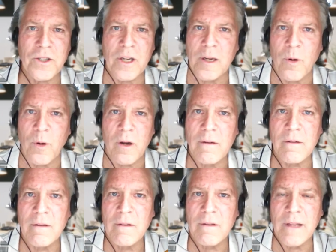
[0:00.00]
Not so much
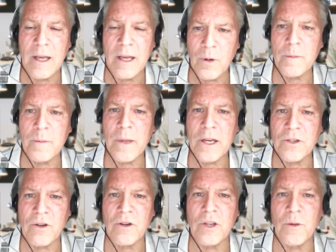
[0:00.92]
anymore. They
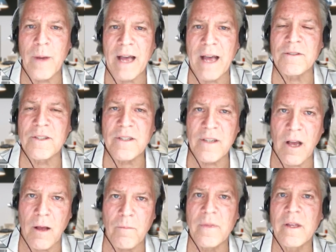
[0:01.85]
want to make sure you
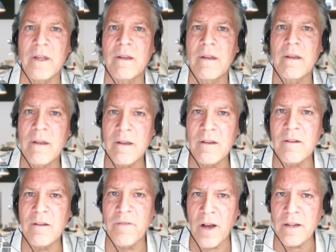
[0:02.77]
have some
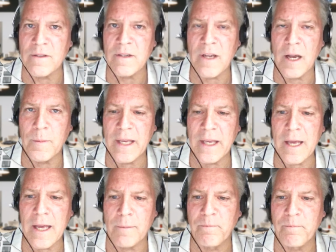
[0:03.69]

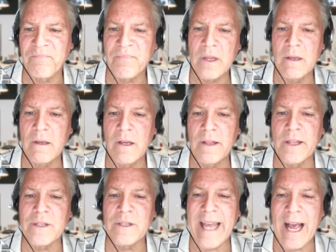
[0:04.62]
funds coming in.
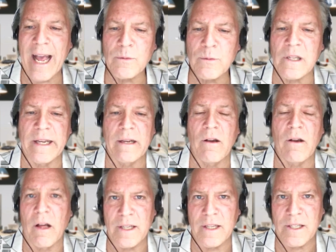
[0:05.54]
There's
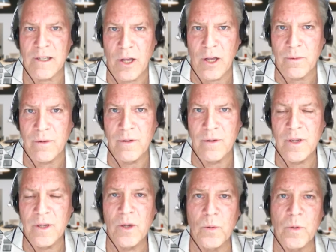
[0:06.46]
counseling on this
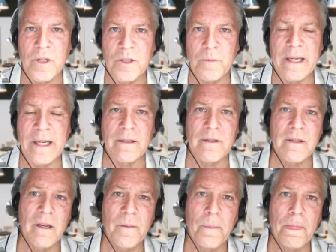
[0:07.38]
loan,
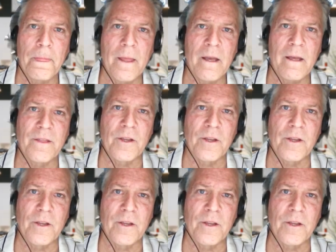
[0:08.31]
which means